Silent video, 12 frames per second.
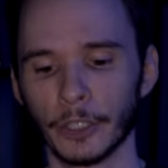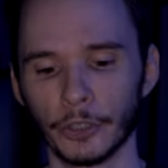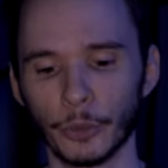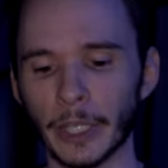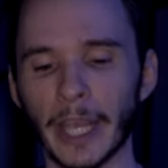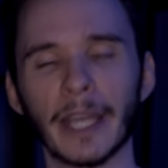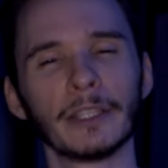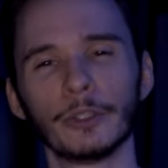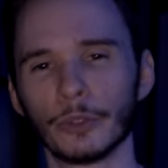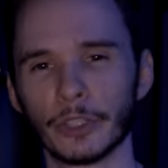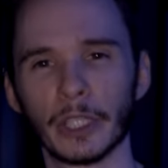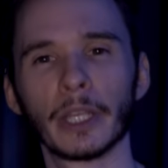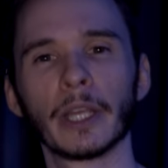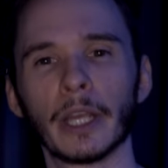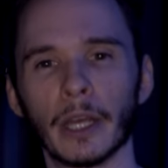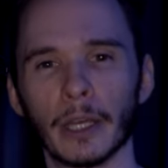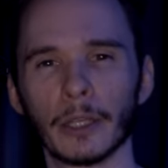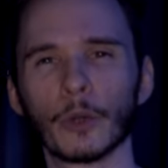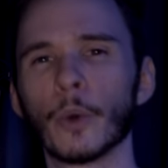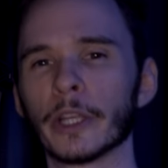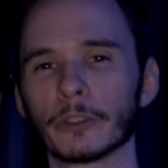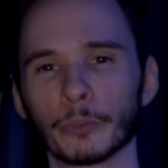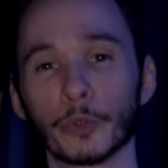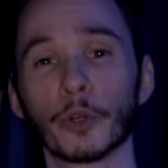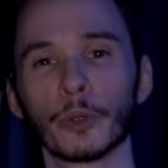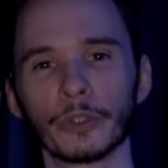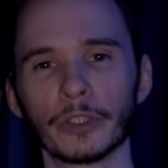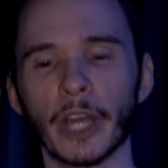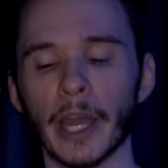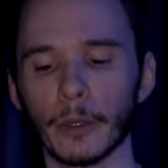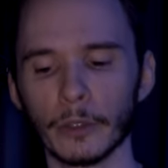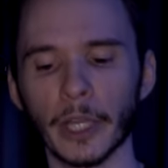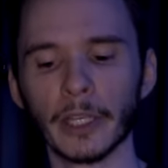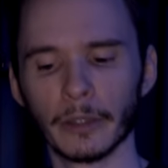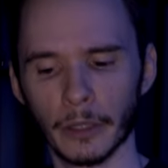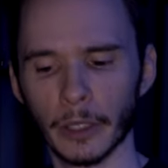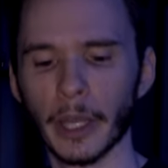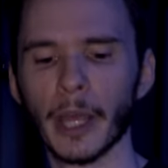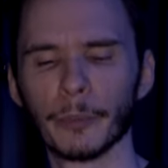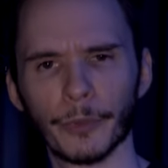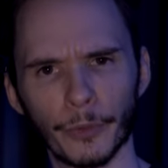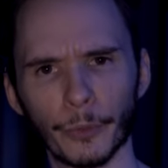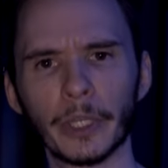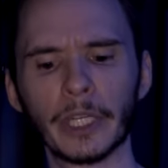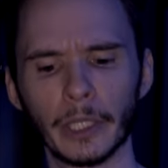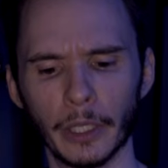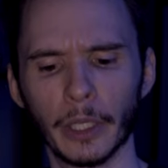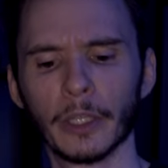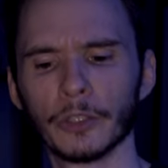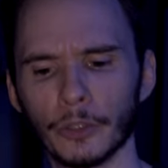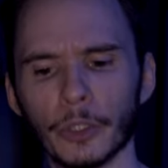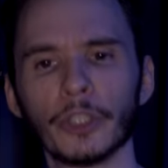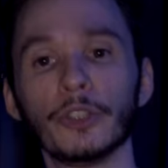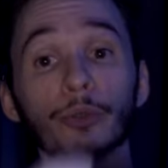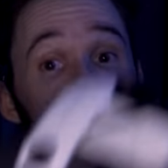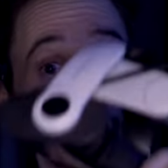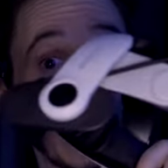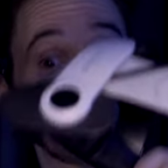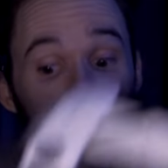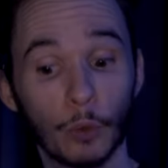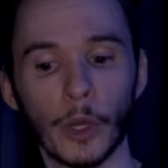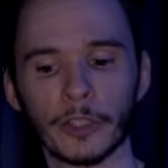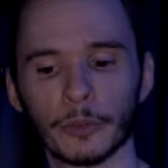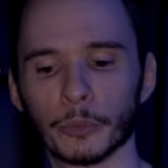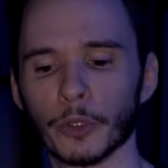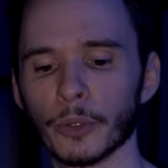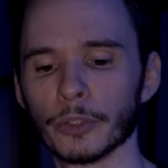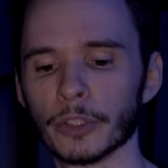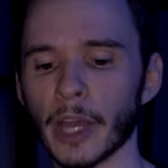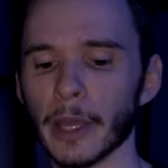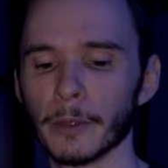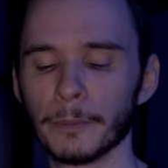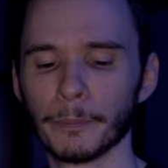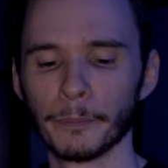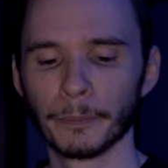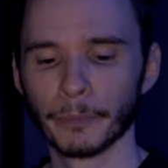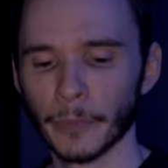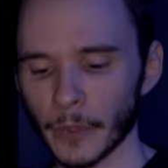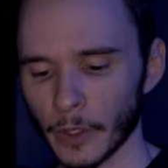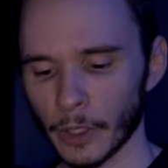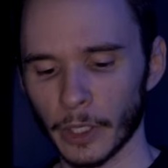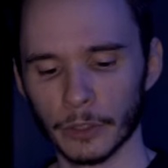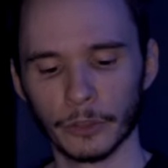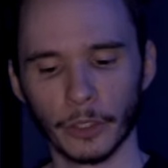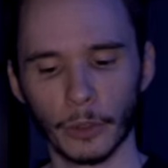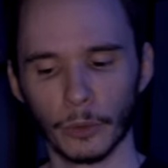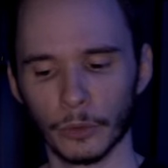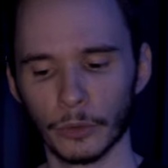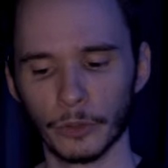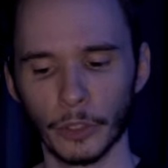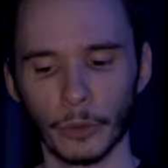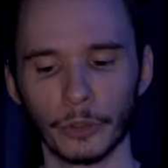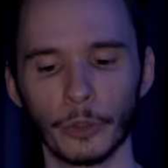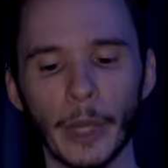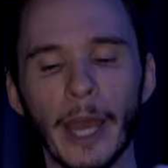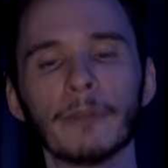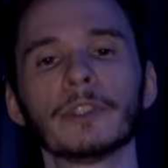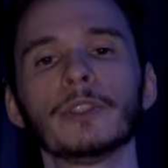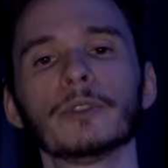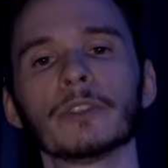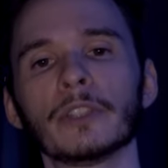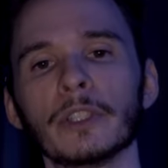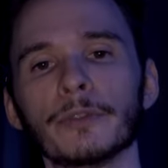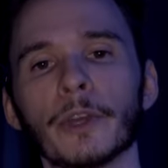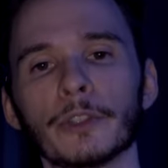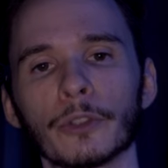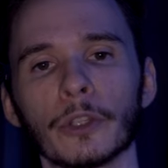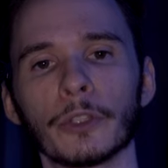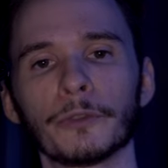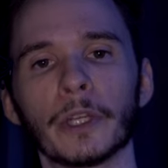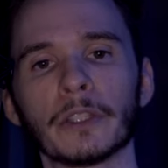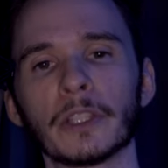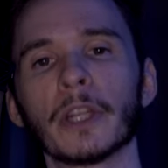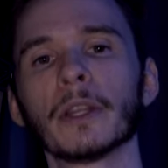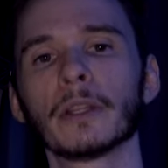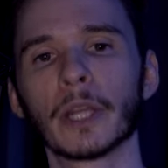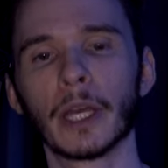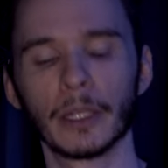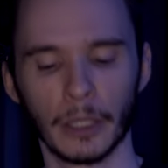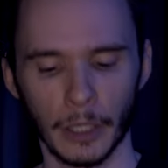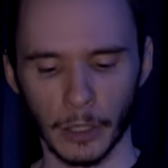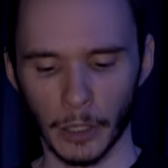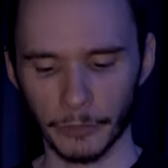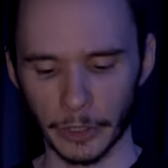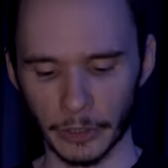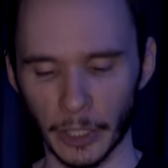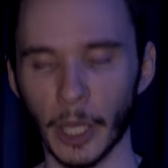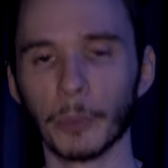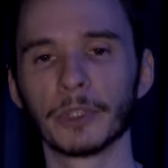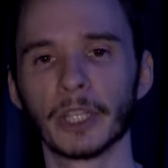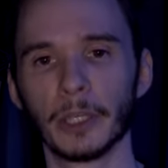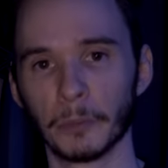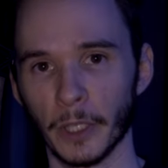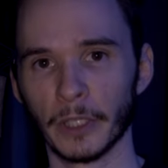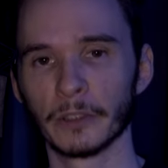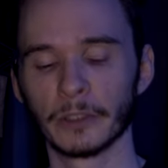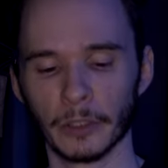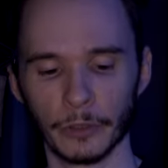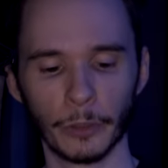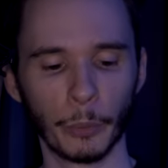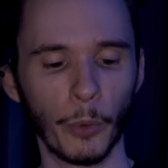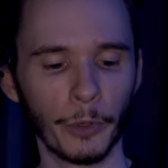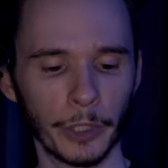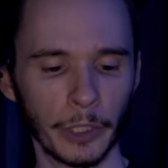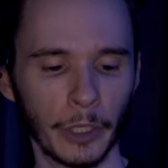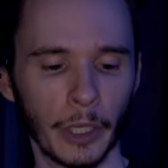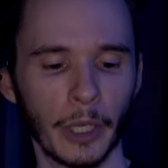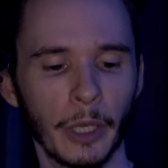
You can't use it uh, Quest Pro style like the M3. You could use that Quest Pro style. Uh, so, so you have to use the facial interface, and I think that obviously helps keep things supported.